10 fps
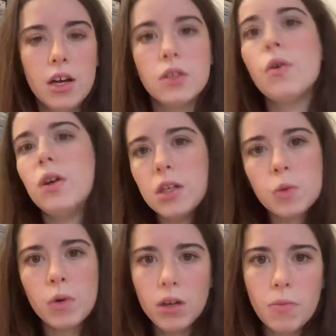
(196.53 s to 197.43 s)
So it is
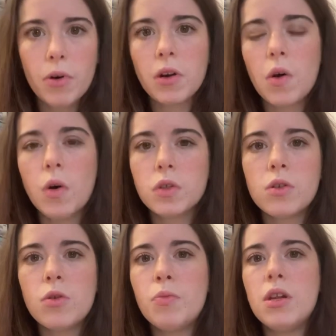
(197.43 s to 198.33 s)
really important also
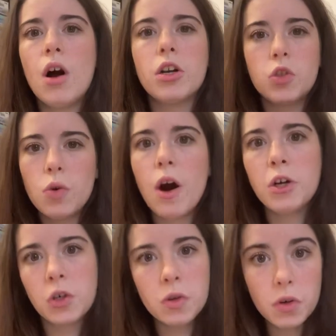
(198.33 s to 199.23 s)
to be not too
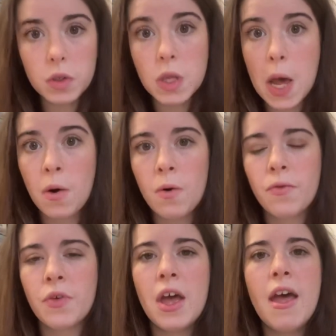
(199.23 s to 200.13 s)
harsh on yourself
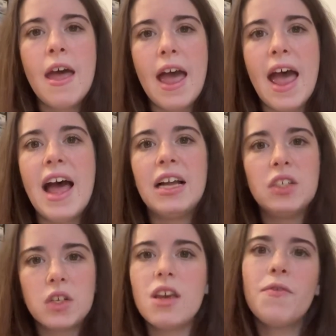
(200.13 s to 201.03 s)

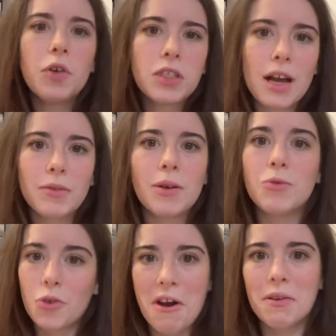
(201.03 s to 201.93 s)
and give yourself some
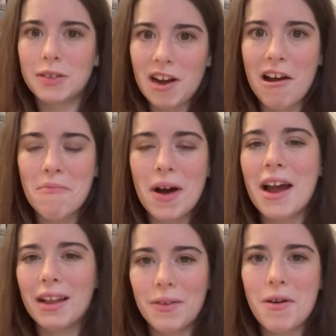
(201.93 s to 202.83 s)
trial time. I
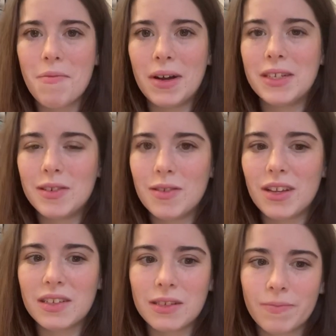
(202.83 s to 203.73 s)
highly recommend to do
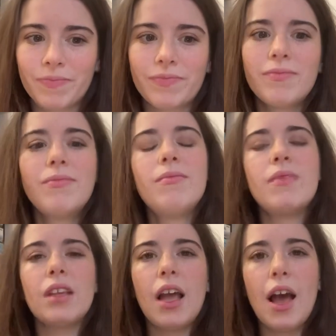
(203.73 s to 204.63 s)
this.
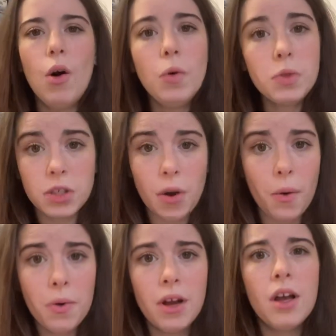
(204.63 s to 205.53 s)
Also,